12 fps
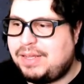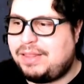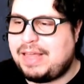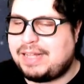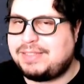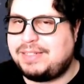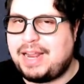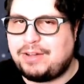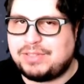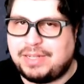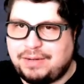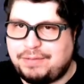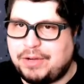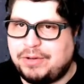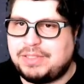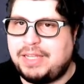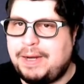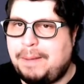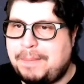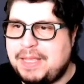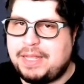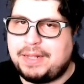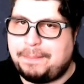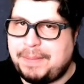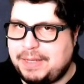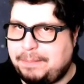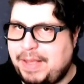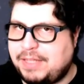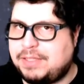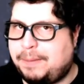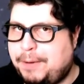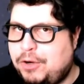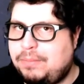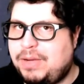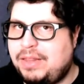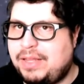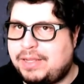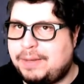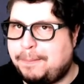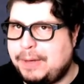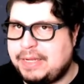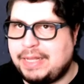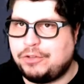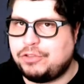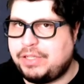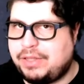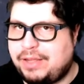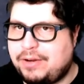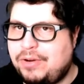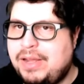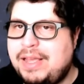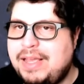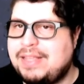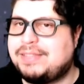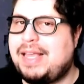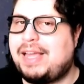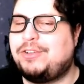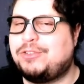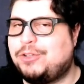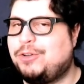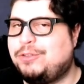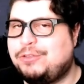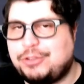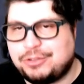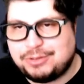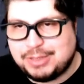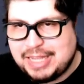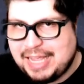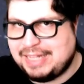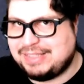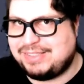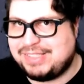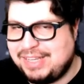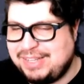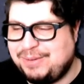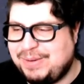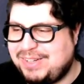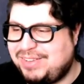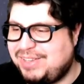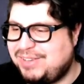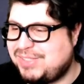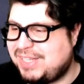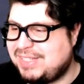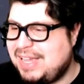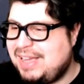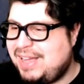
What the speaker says: That's the downside of Giratina being a big basic Pokemon that can bring energy there, is that your turn just ends when you use it.